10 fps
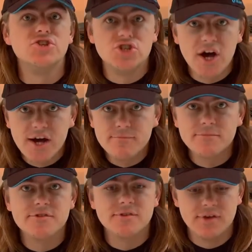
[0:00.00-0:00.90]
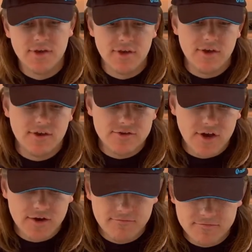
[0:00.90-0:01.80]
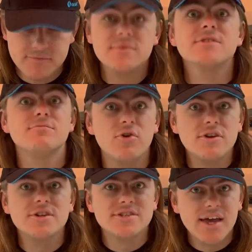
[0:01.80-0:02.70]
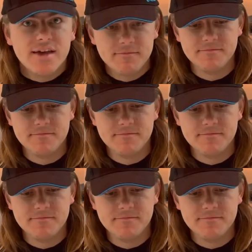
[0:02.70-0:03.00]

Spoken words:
jumps. So it's important to see.